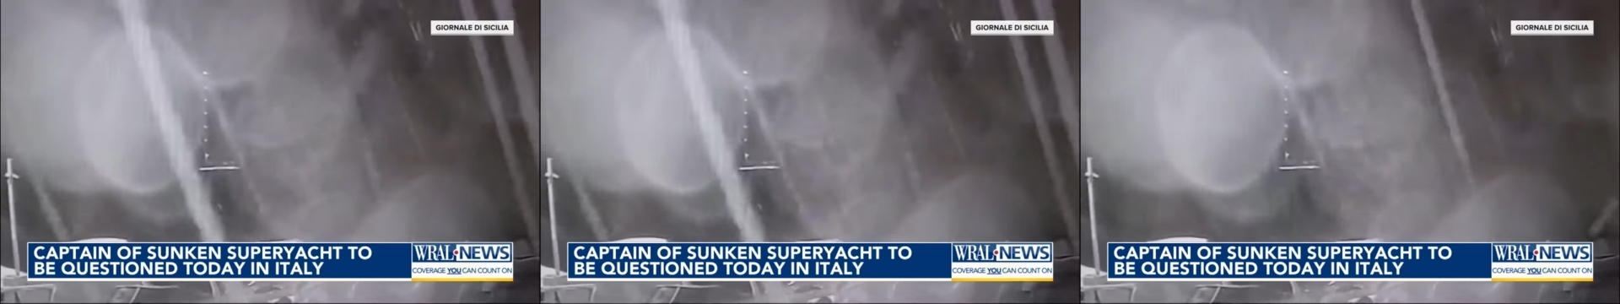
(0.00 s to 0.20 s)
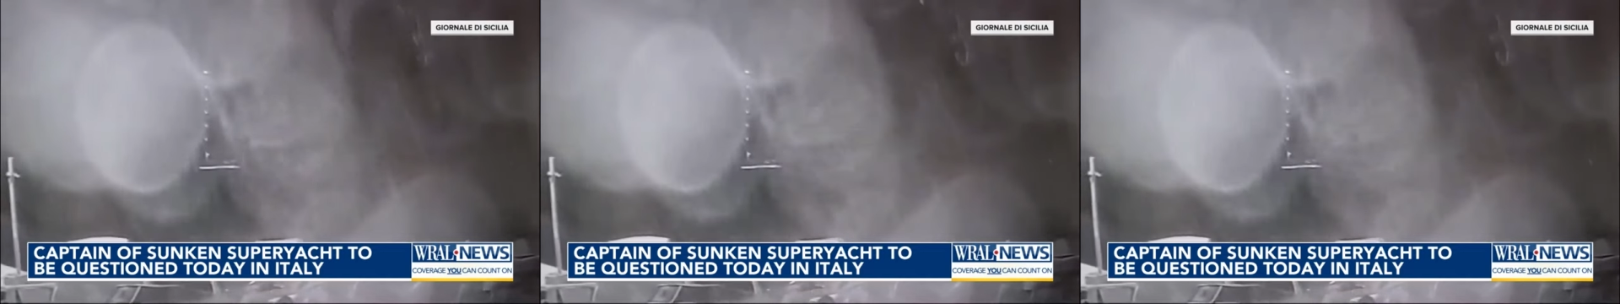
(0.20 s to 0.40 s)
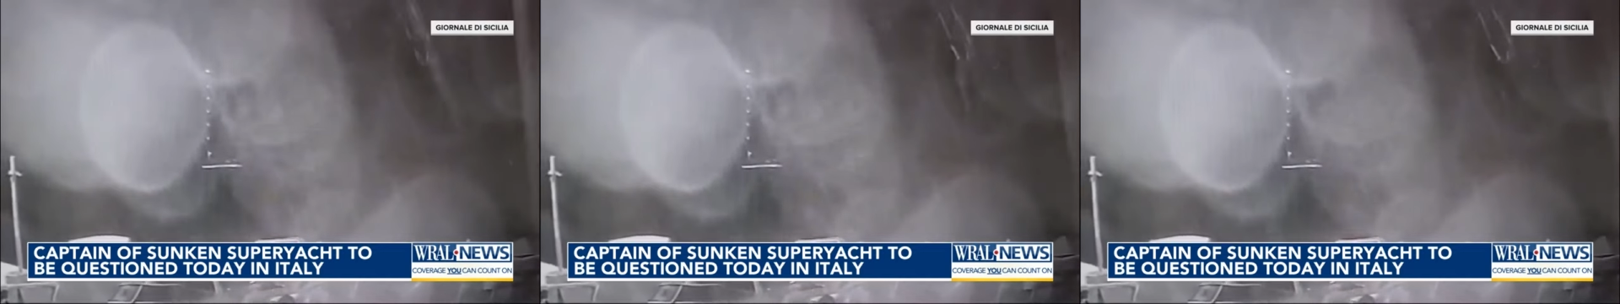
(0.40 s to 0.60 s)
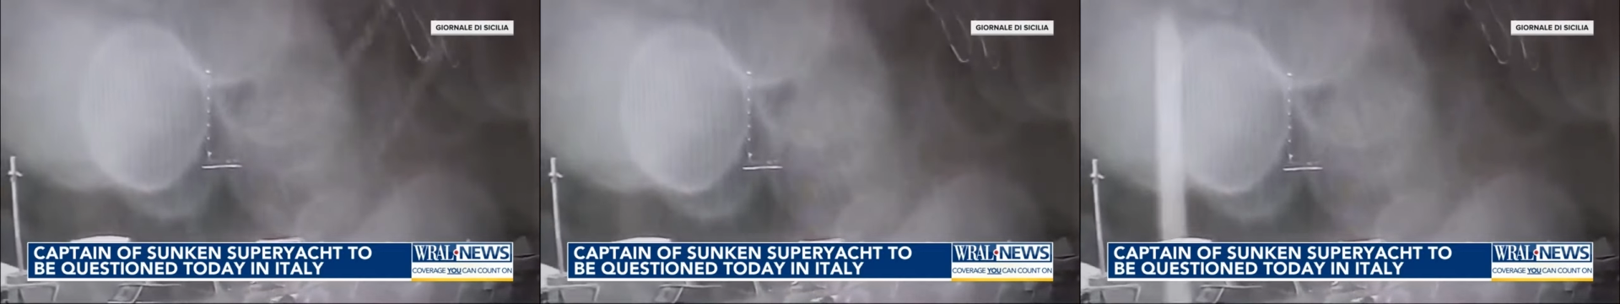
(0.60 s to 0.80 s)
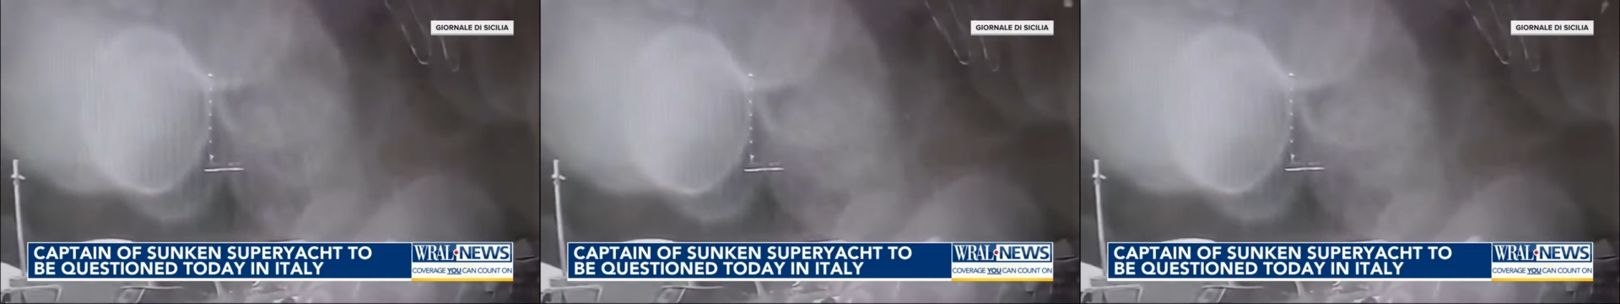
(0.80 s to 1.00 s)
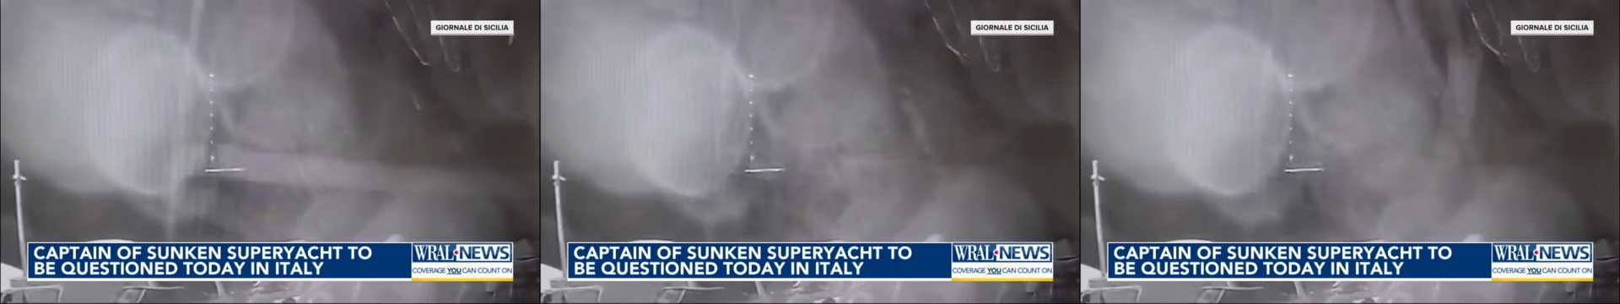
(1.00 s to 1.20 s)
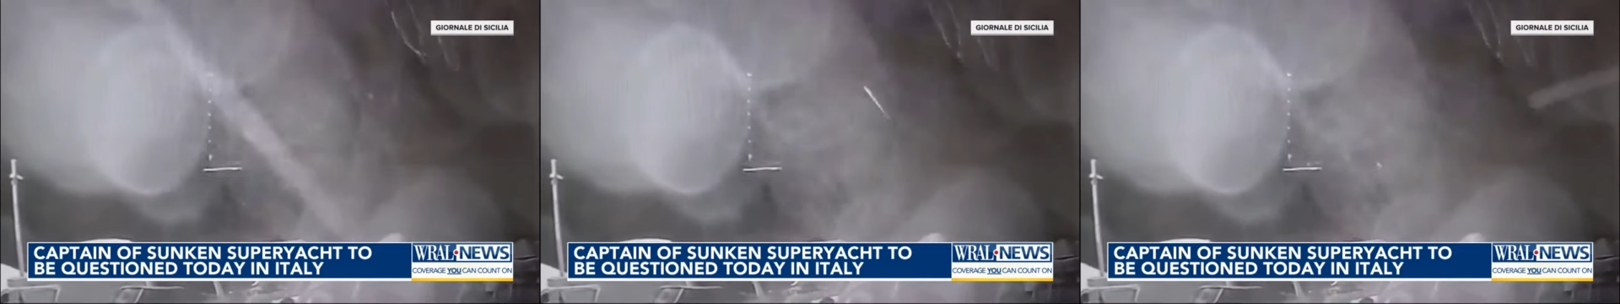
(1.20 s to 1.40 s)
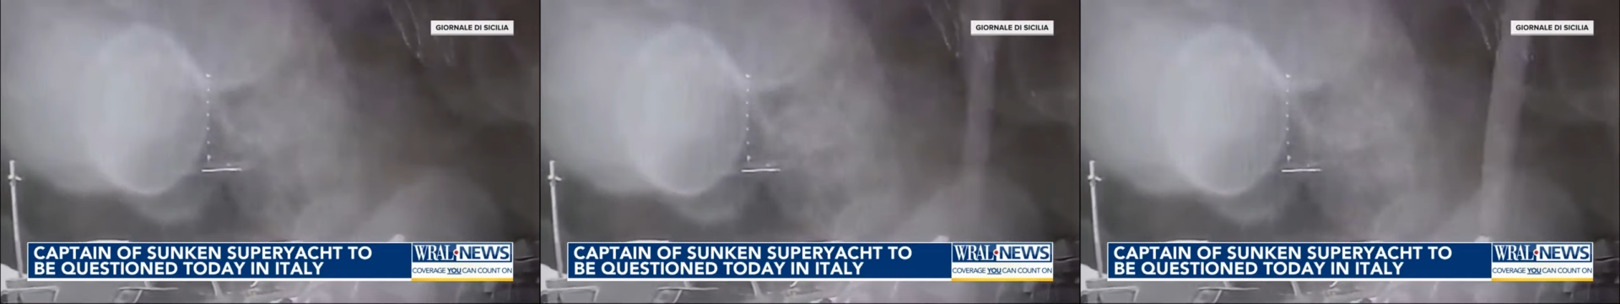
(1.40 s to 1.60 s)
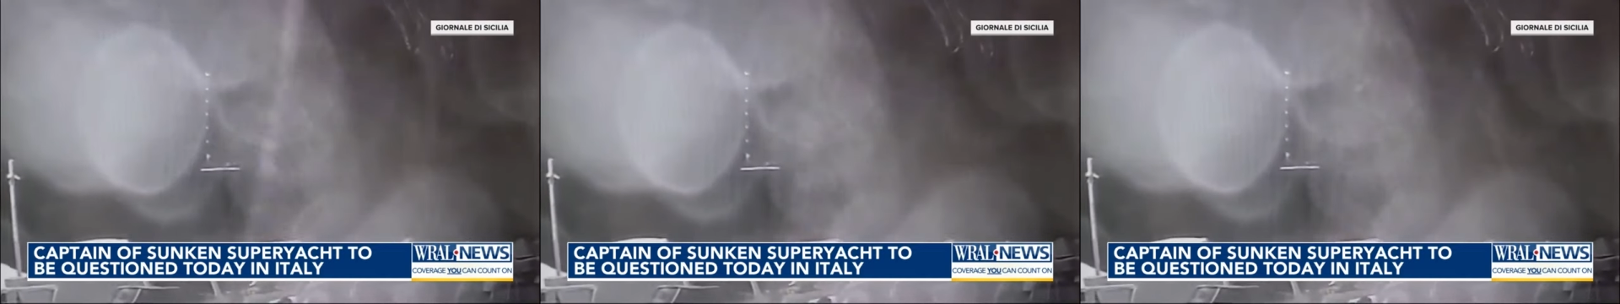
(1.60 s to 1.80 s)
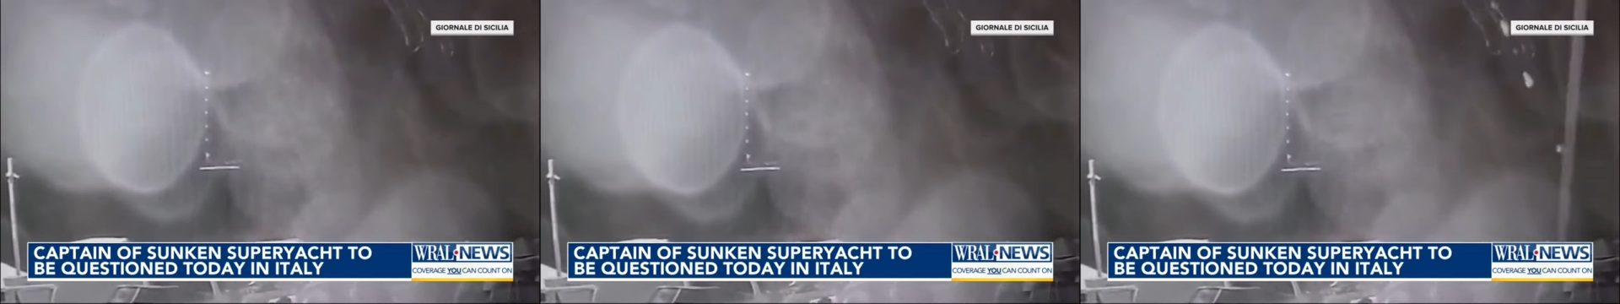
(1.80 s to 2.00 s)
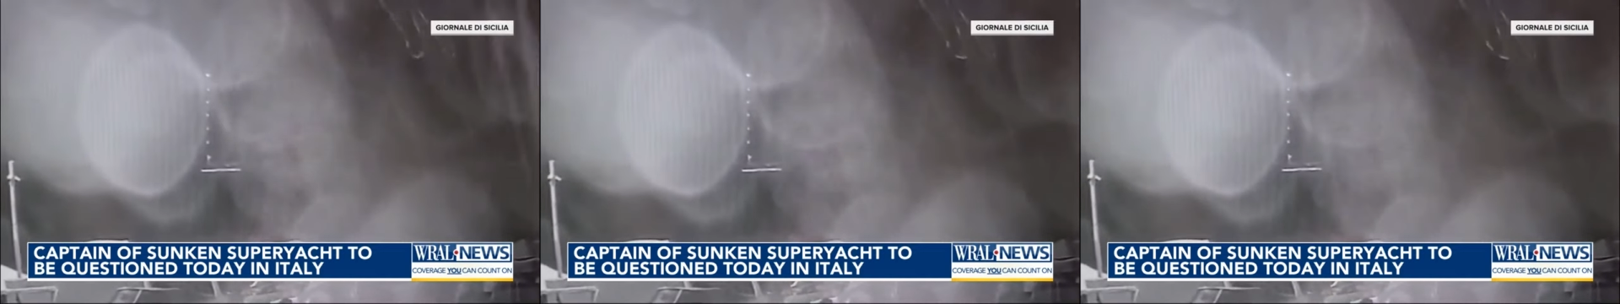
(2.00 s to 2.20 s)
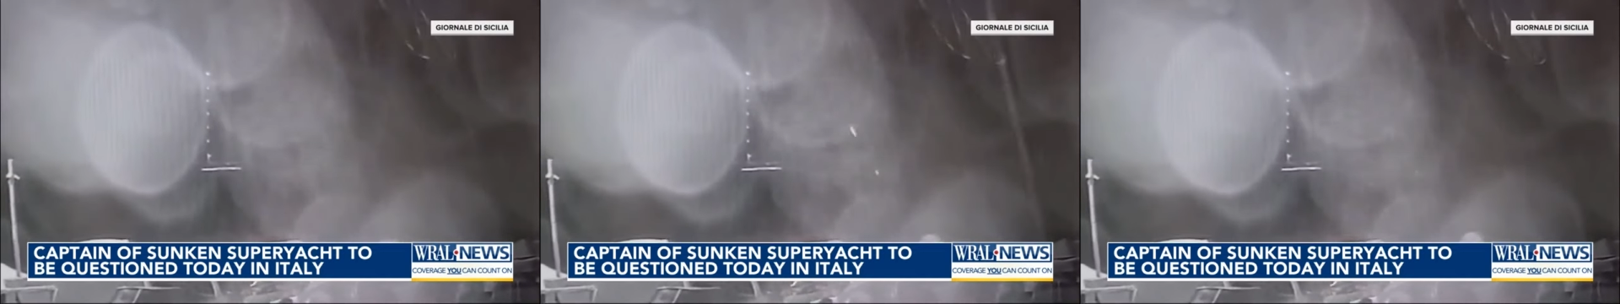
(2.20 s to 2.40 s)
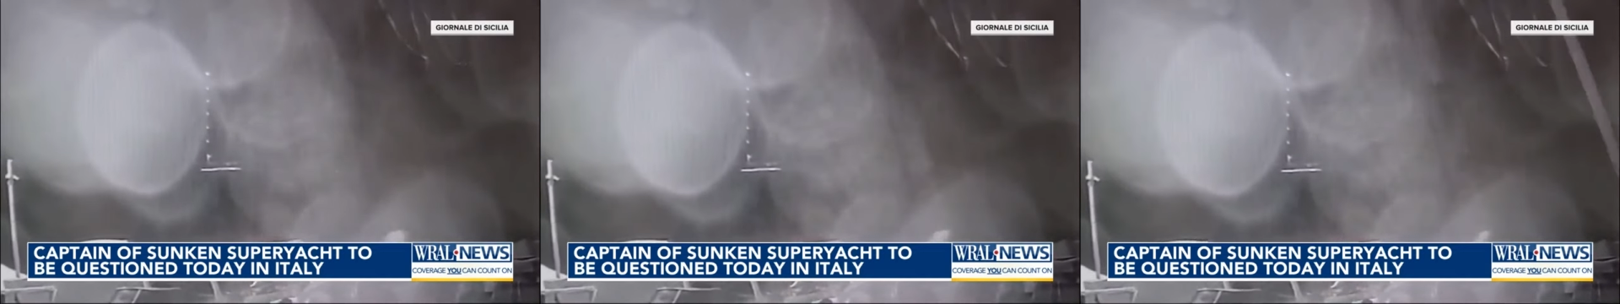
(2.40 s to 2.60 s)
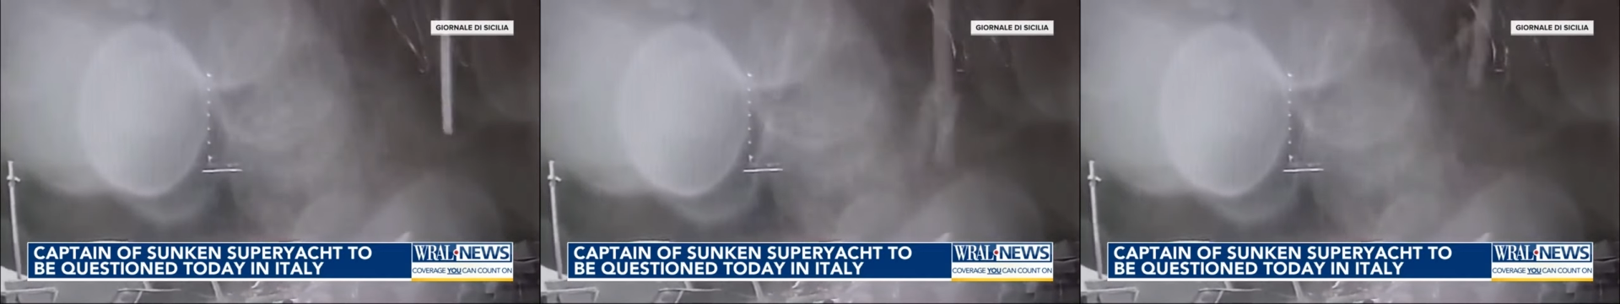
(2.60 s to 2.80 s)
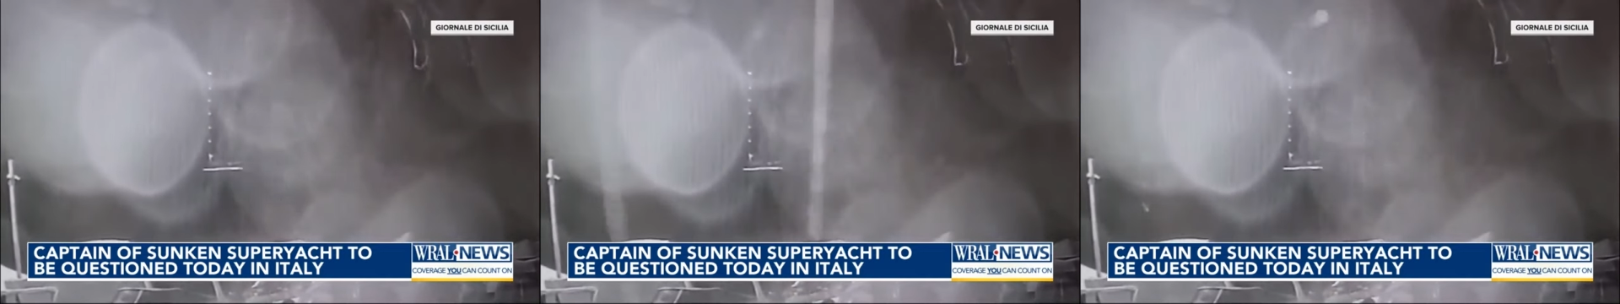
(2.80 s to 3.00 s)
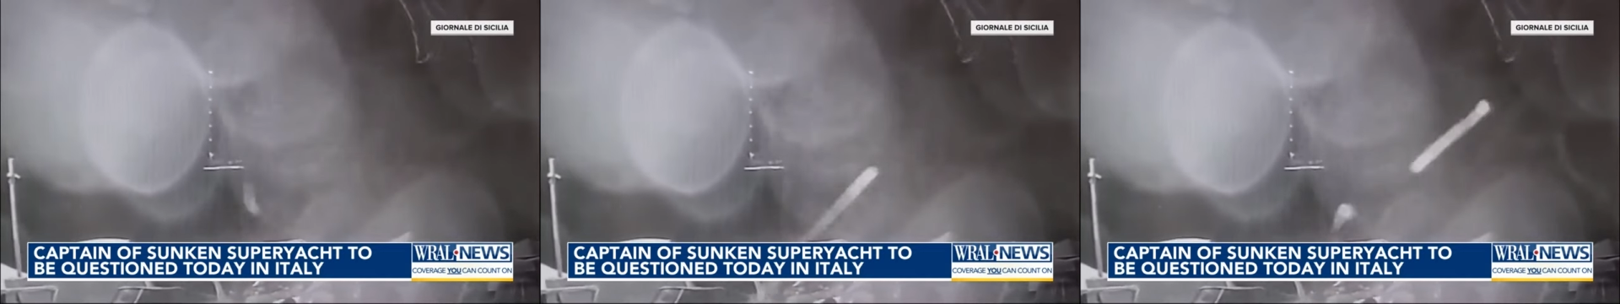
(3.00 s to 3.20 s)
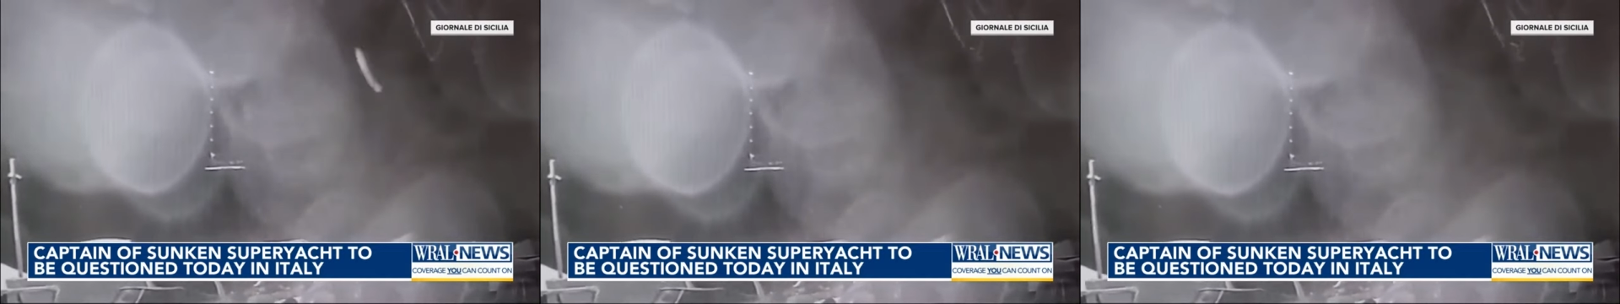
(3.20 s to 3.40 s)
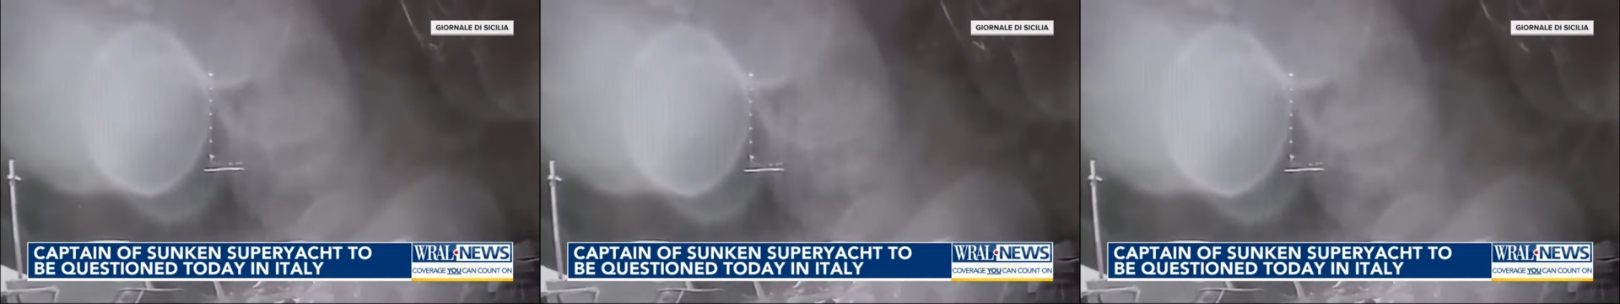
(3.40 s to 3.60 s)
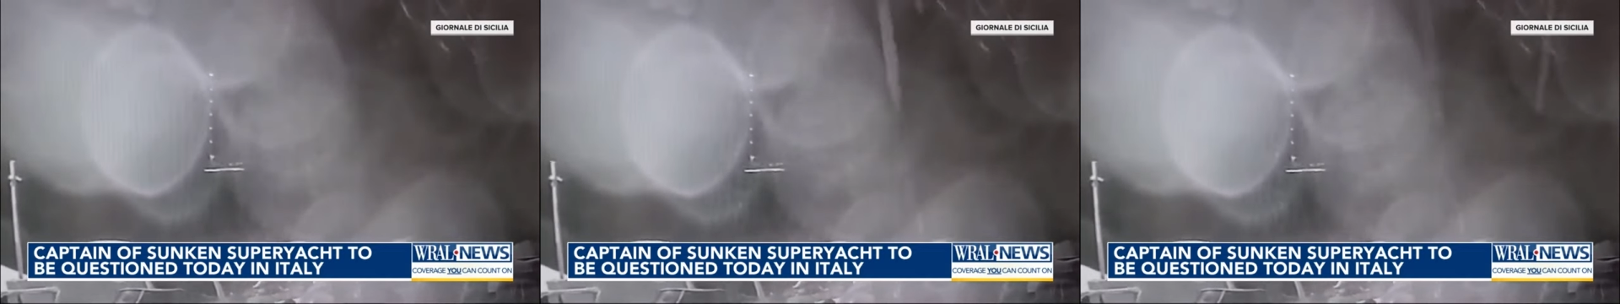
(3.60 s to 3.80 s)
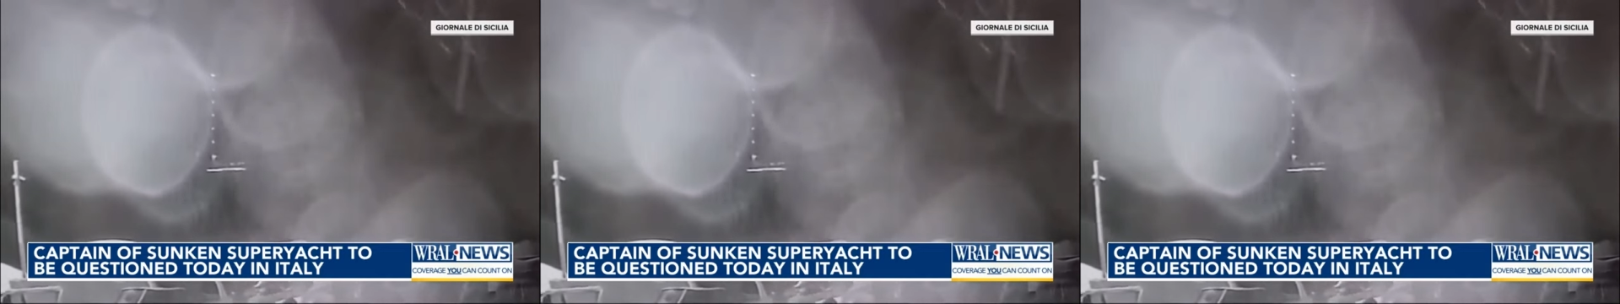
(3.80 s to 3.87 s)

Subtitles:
No face is visible, so there are no lips to read.